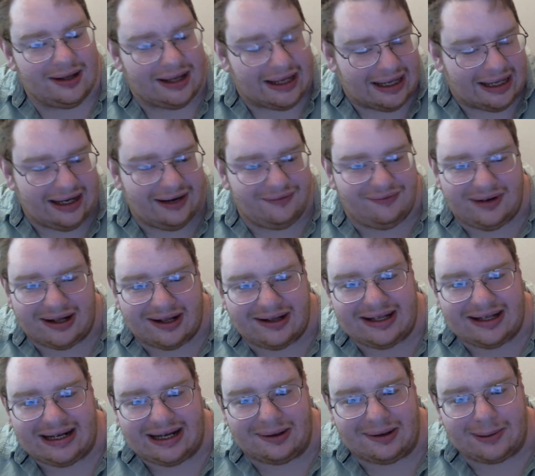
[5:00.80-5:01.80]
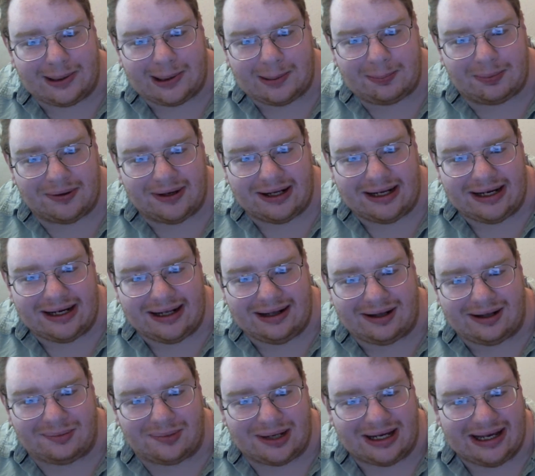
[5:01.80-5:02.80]
and if nothing else, putting it
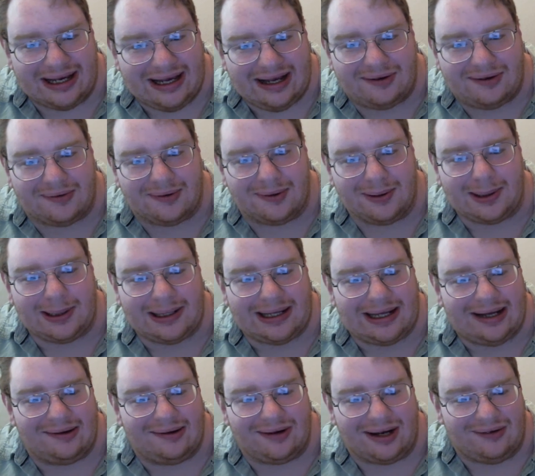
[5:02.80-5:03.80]
into my Acorns account